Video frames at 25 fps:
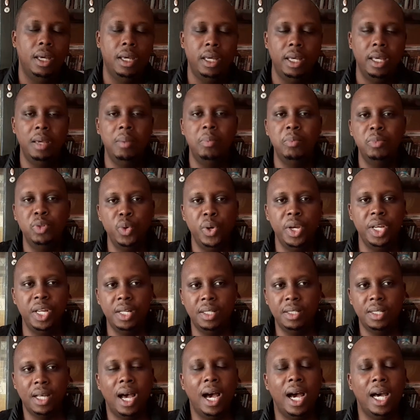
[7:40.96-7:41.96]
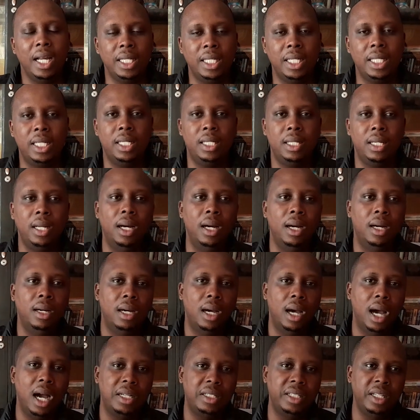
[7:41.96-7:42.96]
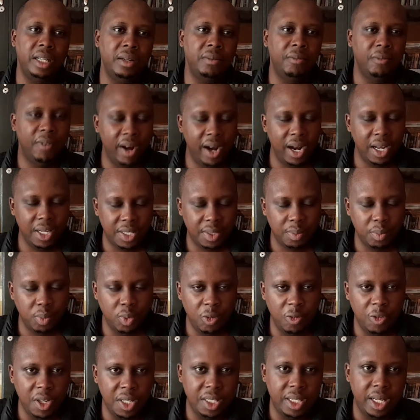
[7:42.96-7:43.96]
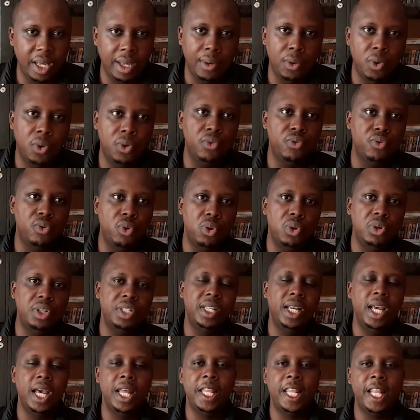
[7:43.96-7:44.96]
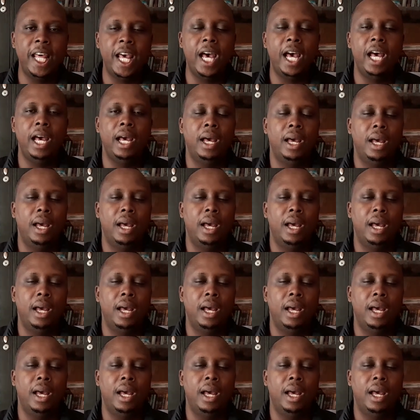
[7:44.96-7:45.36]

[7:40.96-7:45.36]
him doing his art, acting in various movies, taking on roles here and there.